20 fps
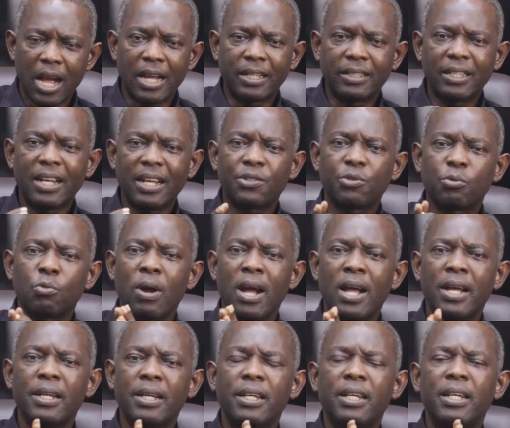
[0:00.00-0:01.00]
And that's
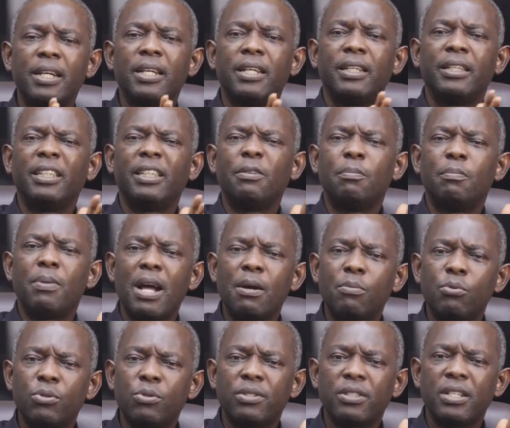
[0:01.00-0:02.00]
why the
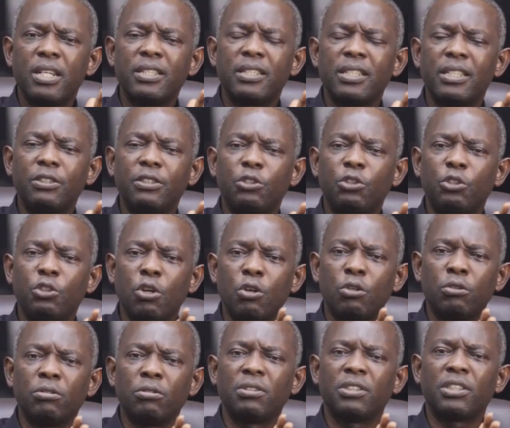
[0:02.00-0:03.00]
Bible says in
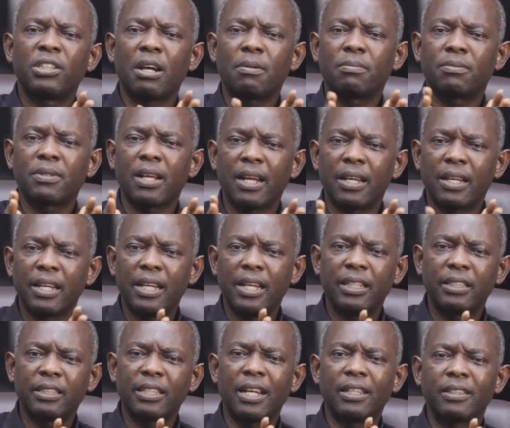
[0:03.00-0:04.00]
John chapter
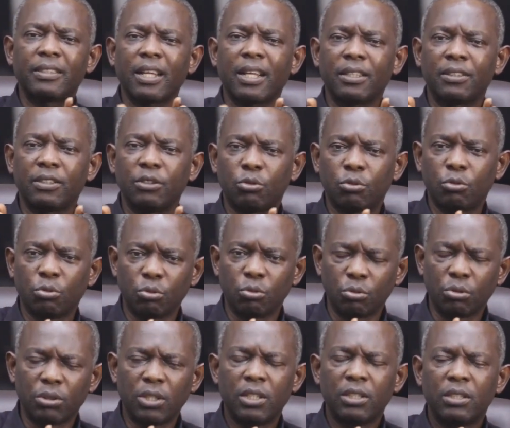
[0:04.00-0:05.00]
8 and
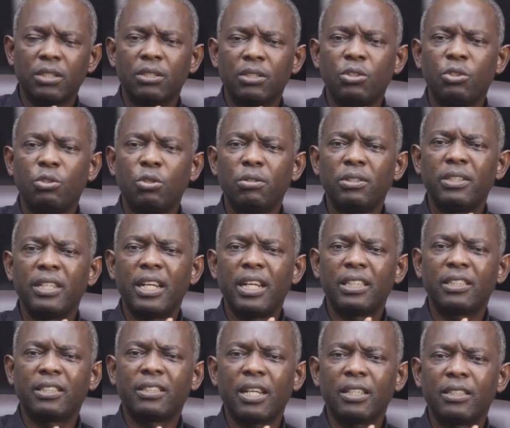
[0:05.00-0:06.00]
32, John
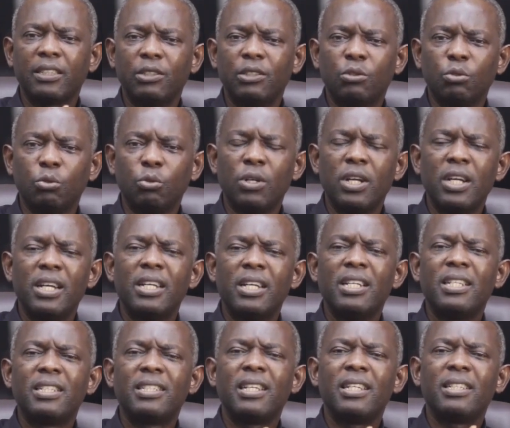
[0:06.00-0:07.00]
8, 32,
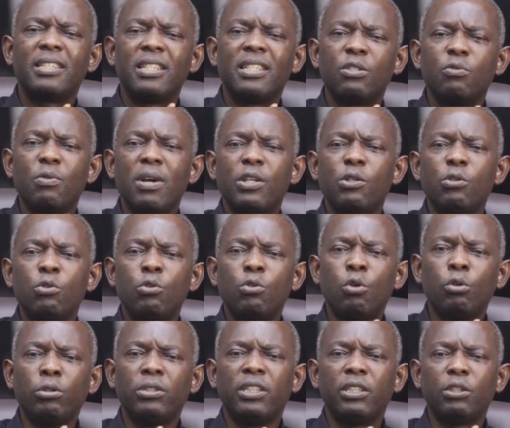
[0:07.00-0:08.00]
he says, it is when you
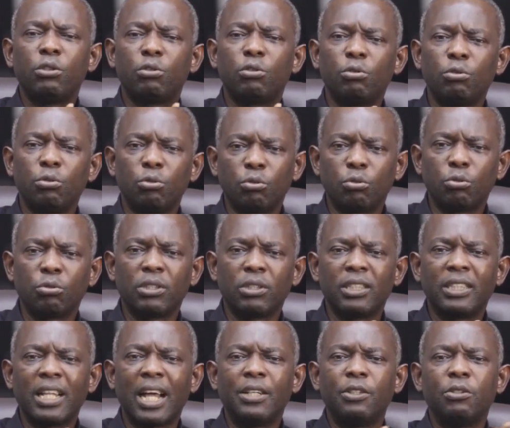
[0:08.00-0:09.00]
know the truth
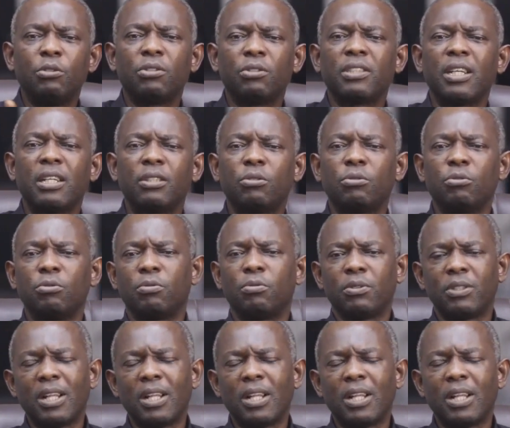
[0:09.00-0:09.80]
that you truth